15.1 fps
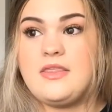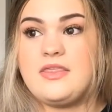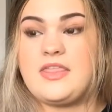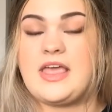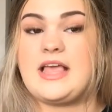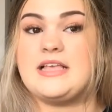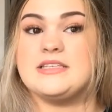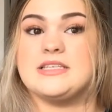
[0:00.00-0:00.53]

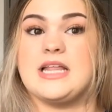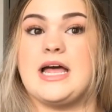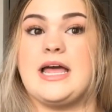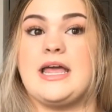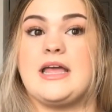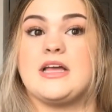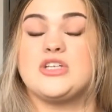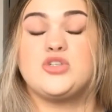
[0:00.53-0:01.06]
things
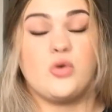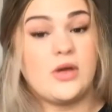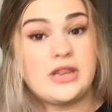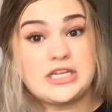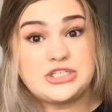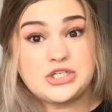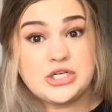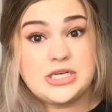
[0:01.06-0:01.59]
like
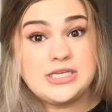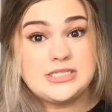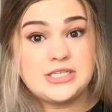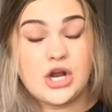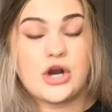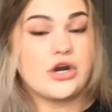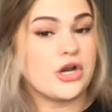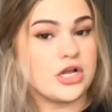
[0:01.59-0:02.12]
toiletries
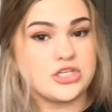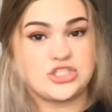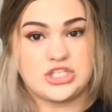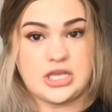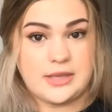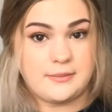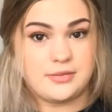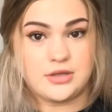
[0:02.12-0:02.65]
are not
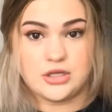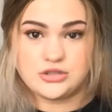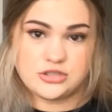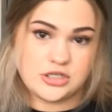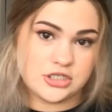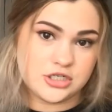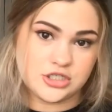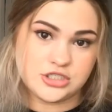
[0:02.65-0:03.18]
cheap. Laundry
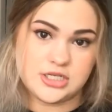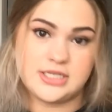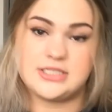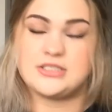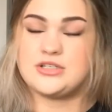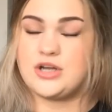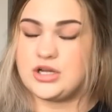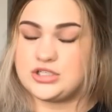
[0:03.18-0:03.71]
detergent
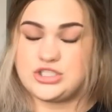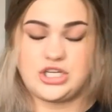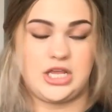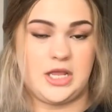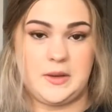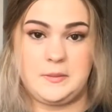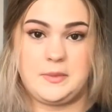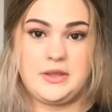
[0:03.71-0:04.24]
is not
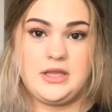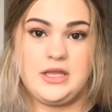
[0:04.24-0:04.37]
cheap.